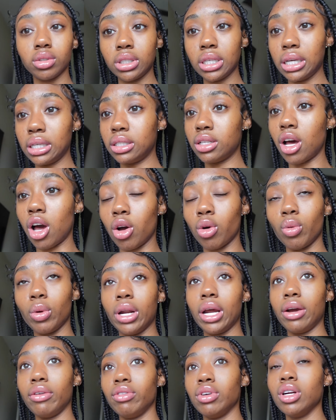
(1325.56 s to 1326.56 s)
TikTok,
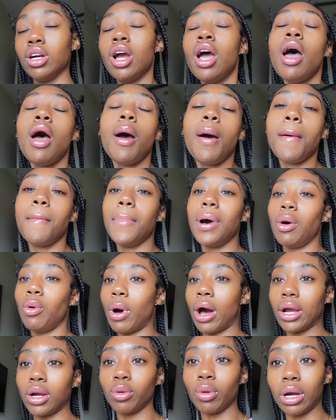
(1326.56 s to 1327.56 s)
whatever, but
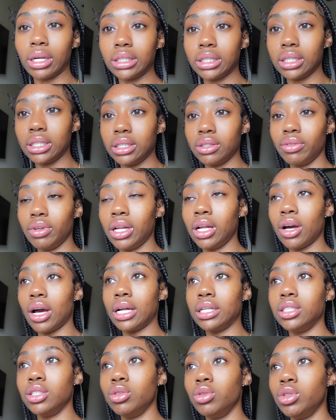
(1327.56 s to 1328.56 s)
while you're watching this video, I
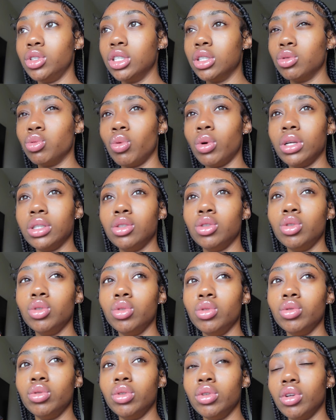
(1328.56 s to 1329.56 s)
do just want to,
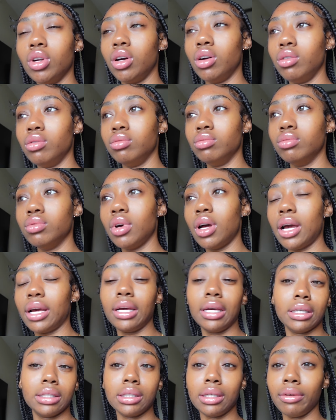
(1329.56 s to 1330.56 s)
you know, I
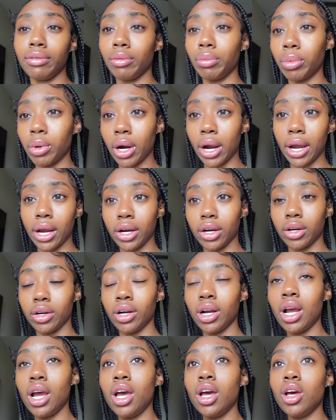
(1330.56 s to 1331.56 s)
guess give a prayer
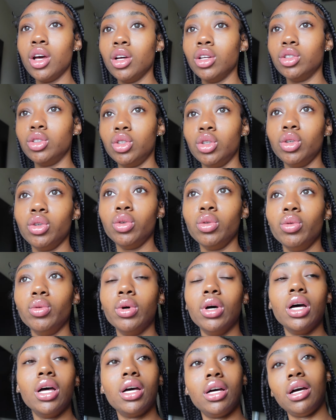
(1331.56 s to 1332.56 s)
to
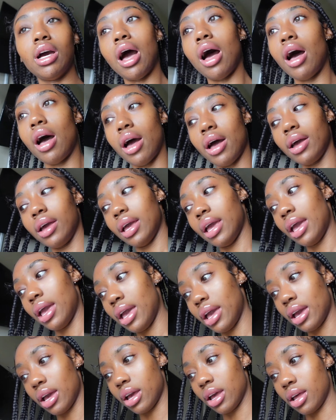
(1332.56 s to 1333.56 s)
God.
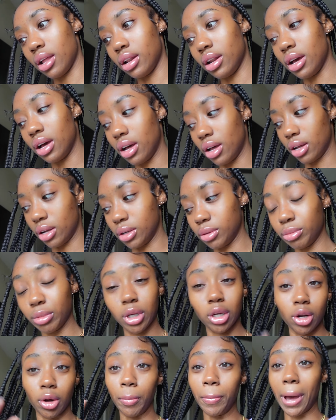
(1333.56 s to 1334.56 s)
And
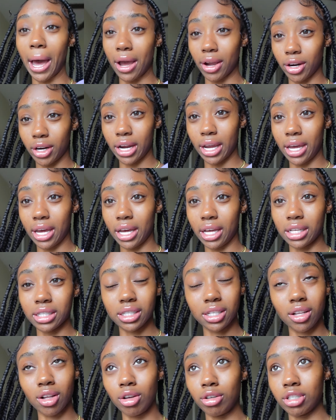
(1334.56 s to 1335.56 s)
you know, bow your
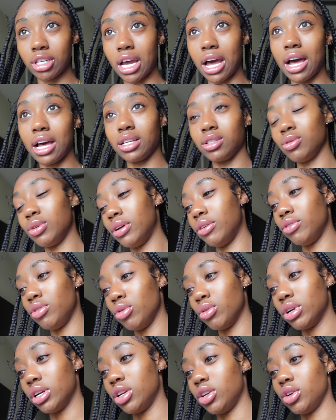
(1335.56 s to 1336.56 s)
heads, close your eyes, whatever you
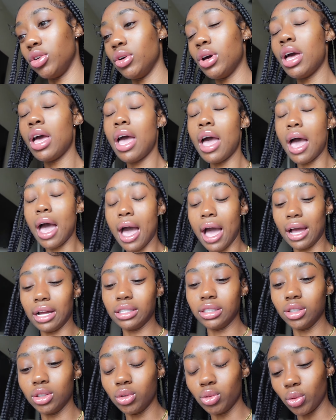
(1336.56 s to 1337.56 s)
want to do. I
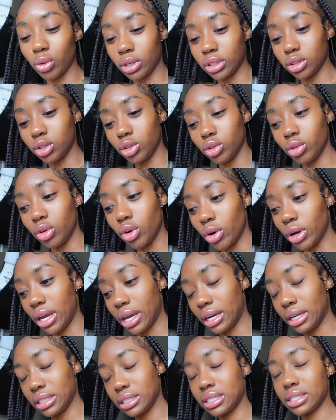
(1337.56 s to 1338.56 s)
just want to go
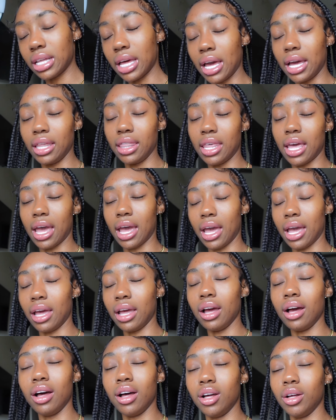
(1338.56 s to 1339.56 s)
ahead and say that